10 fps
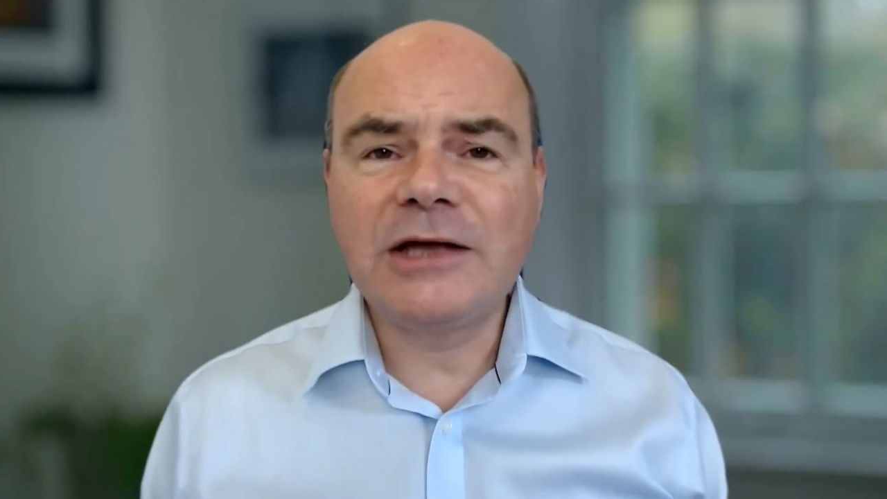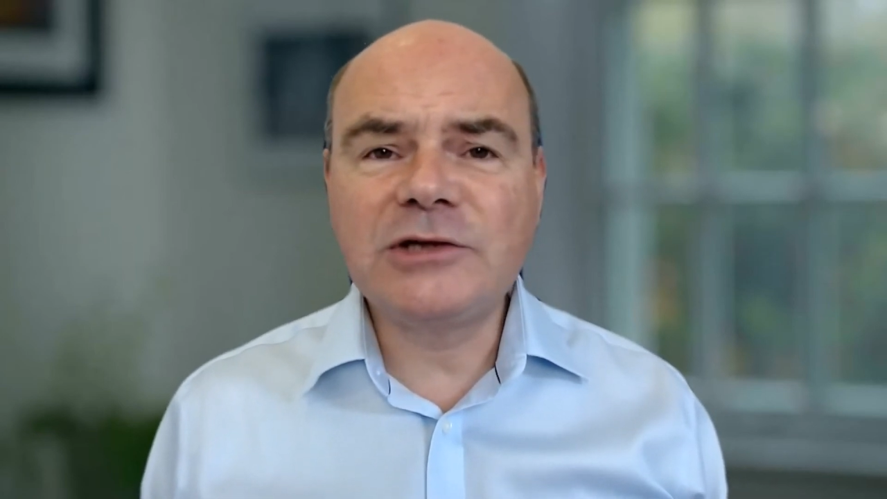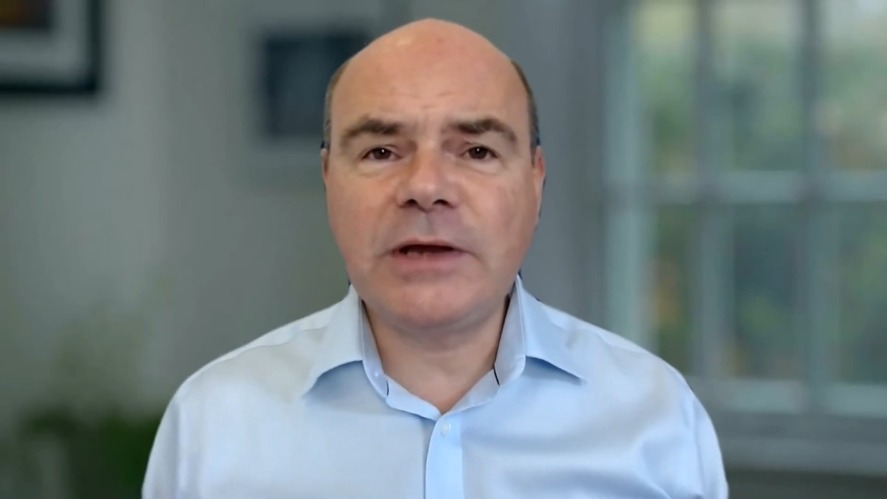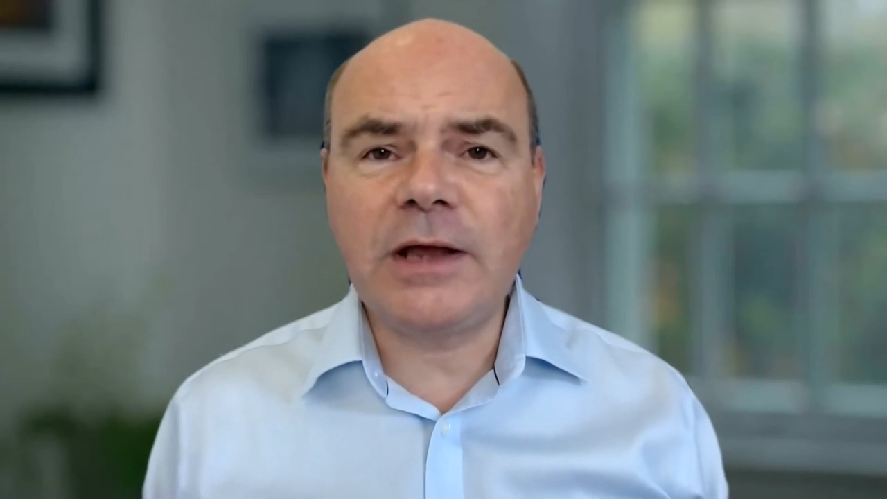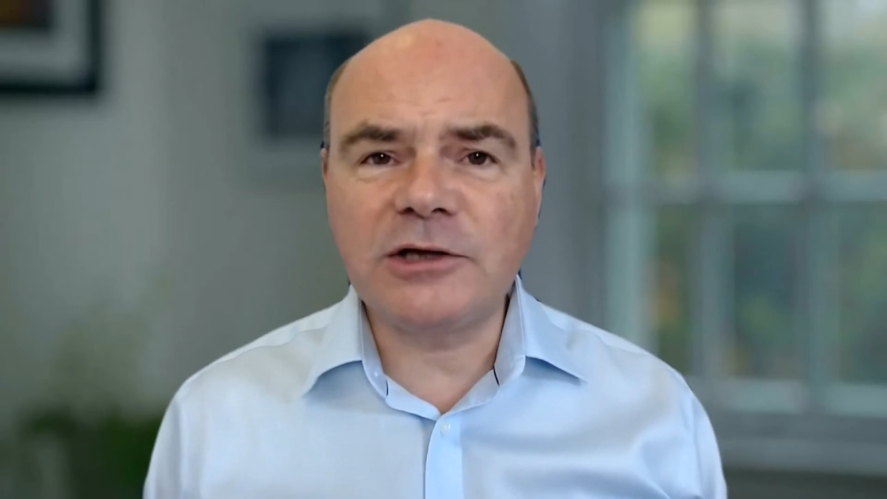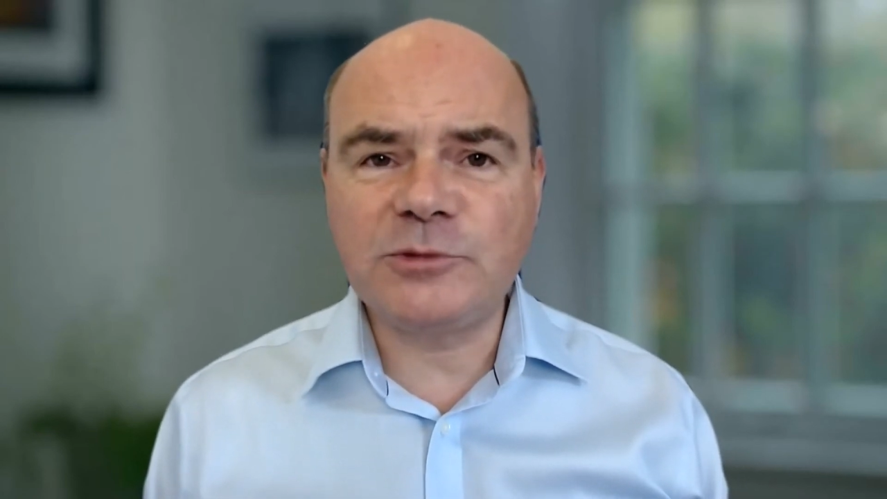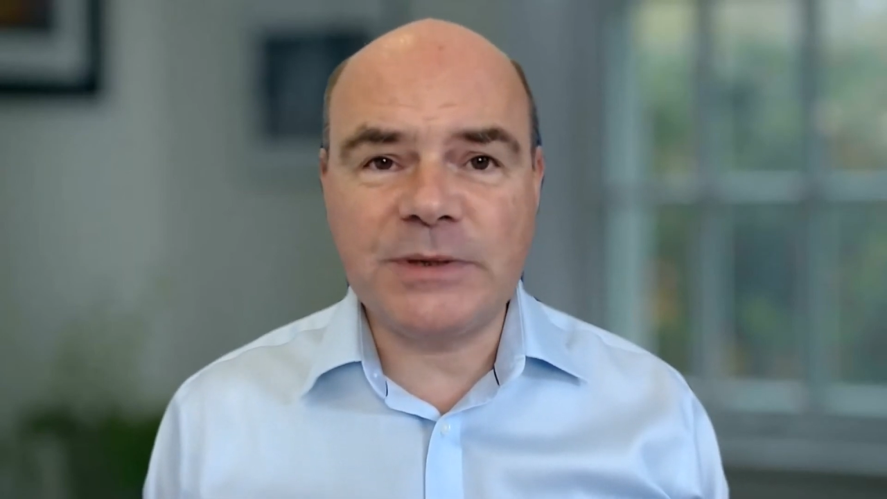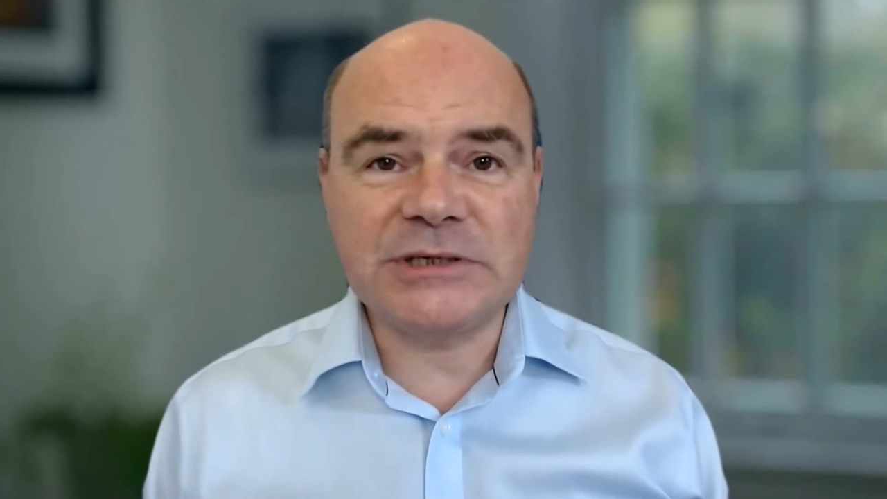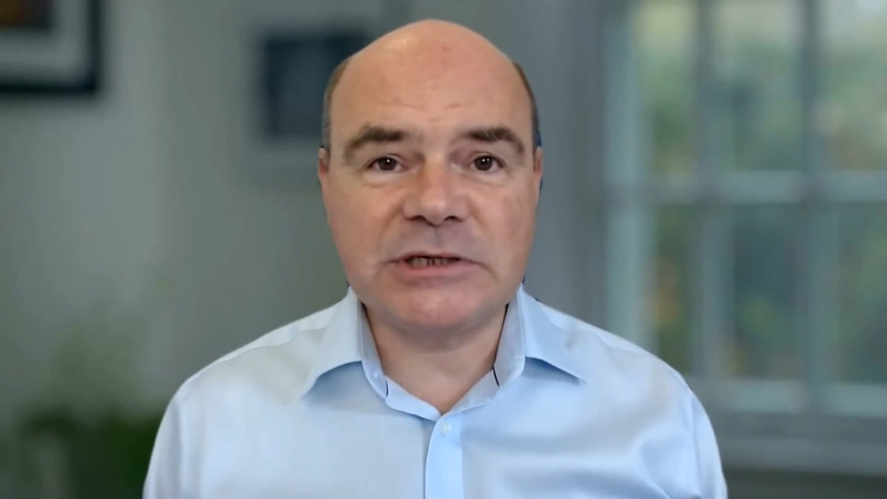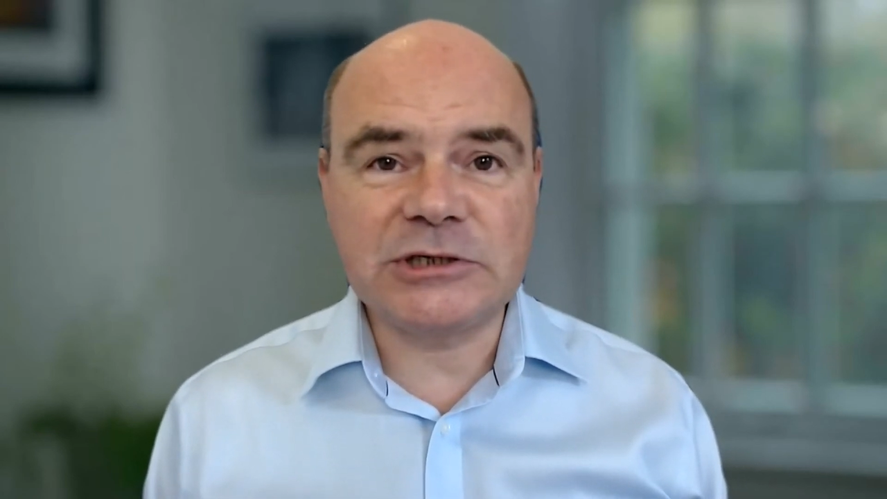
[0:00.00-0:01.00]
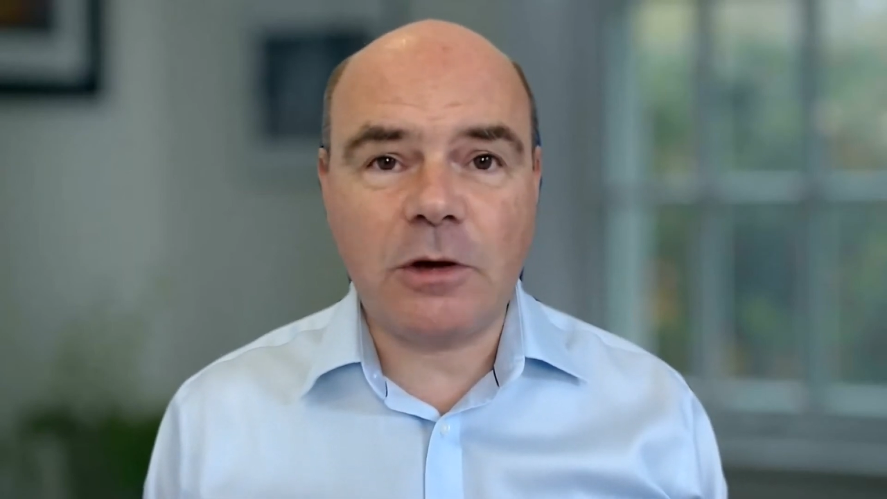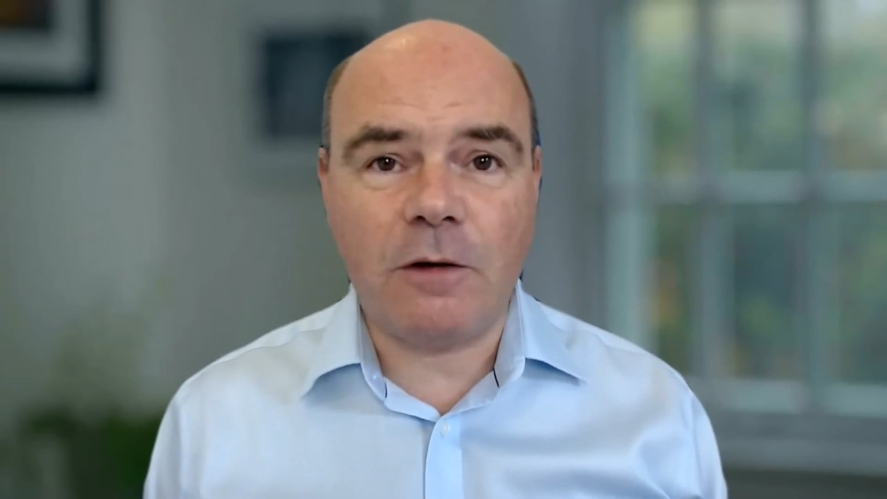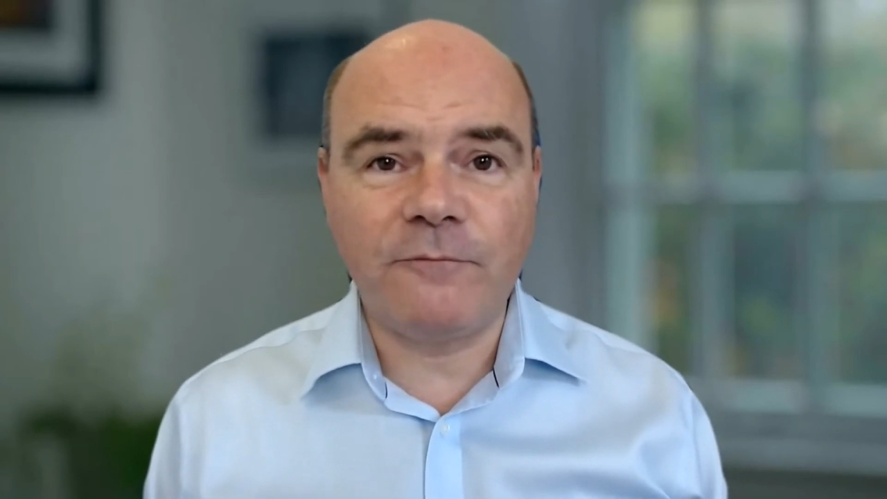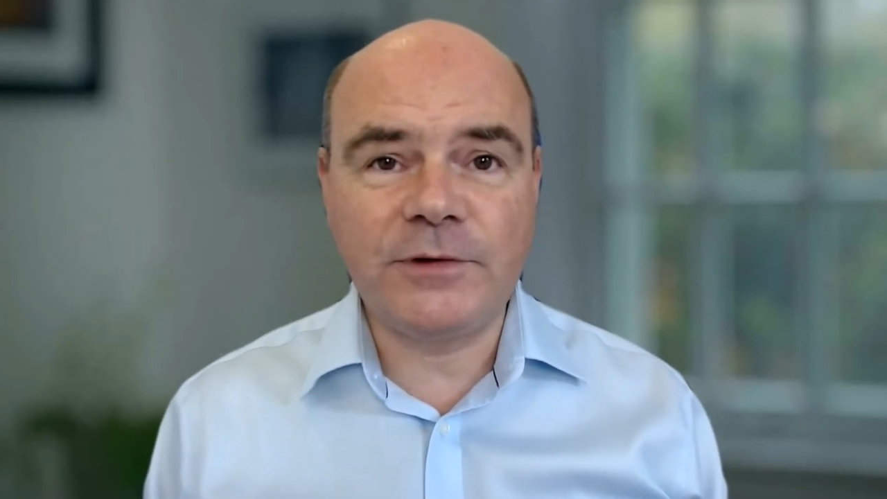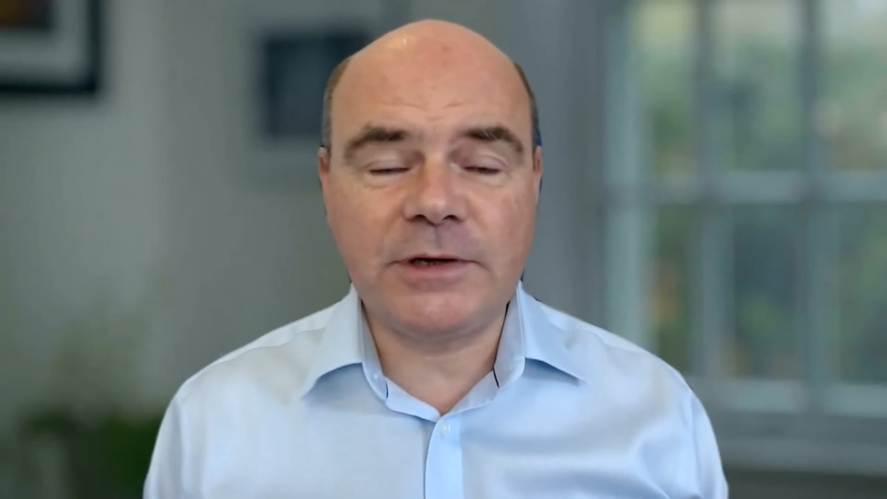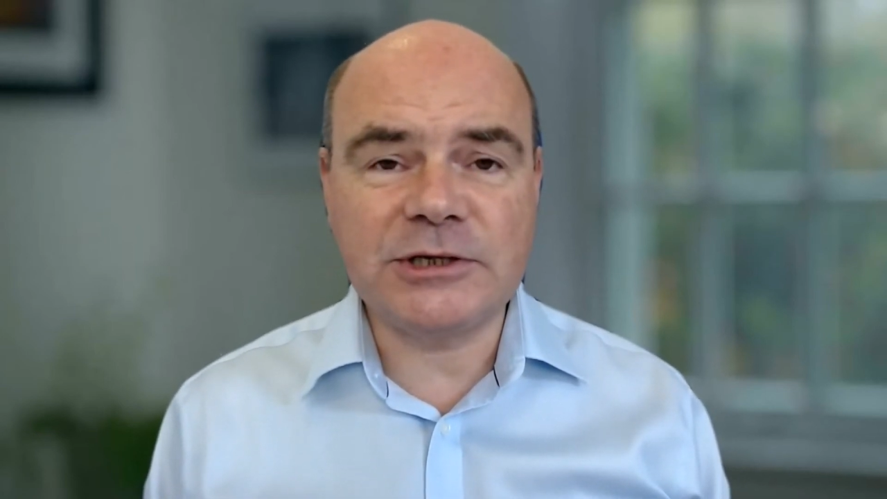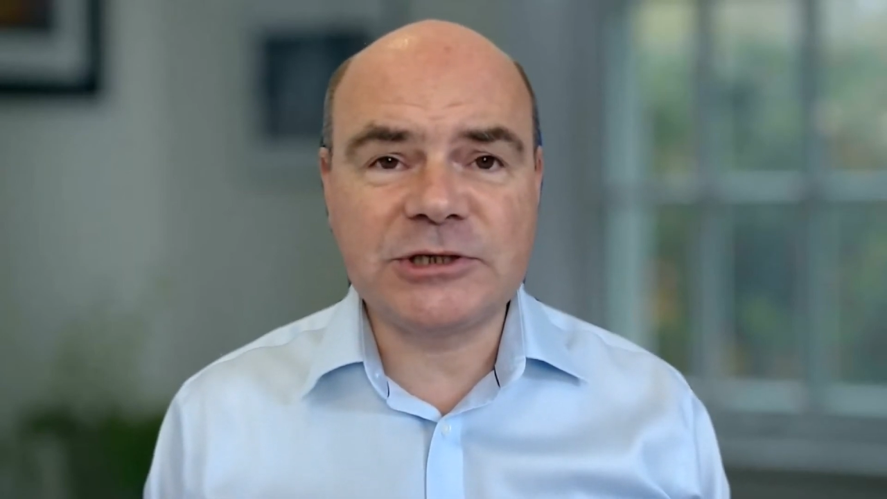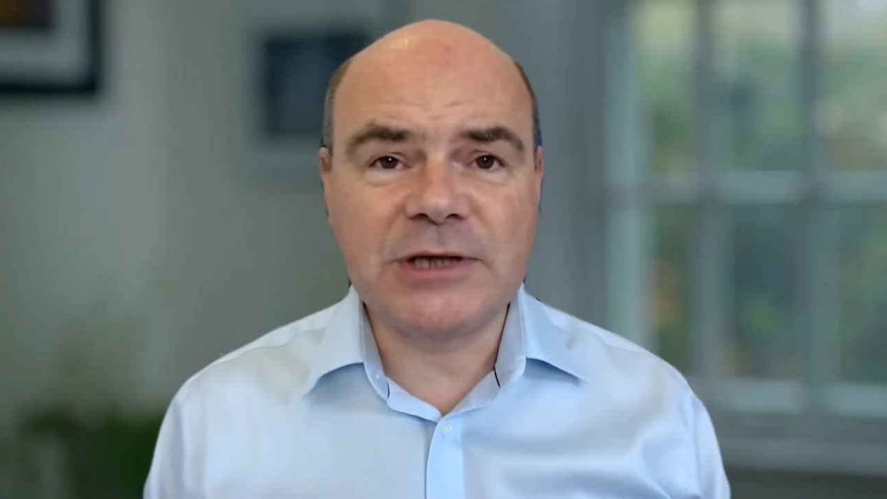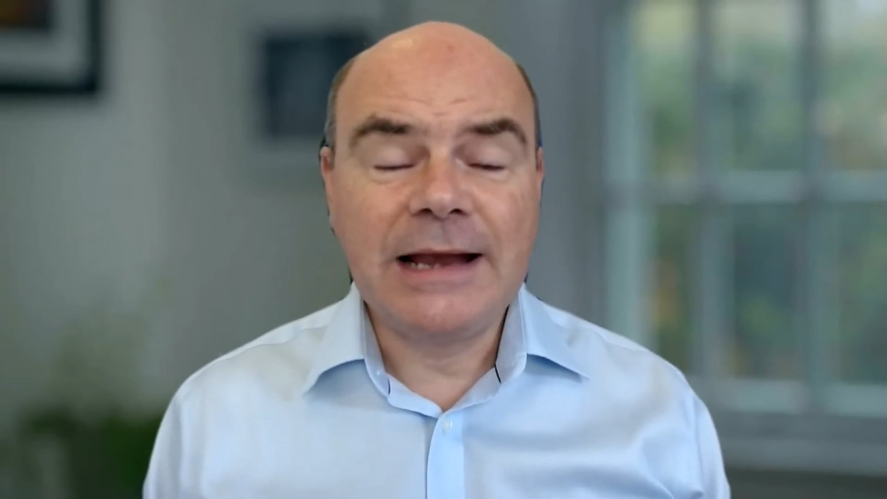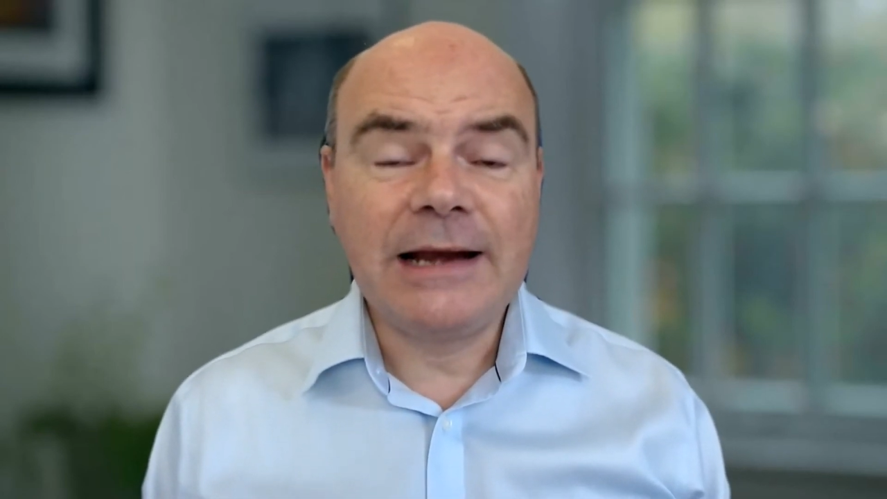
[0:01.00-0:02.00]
as regards business confidence.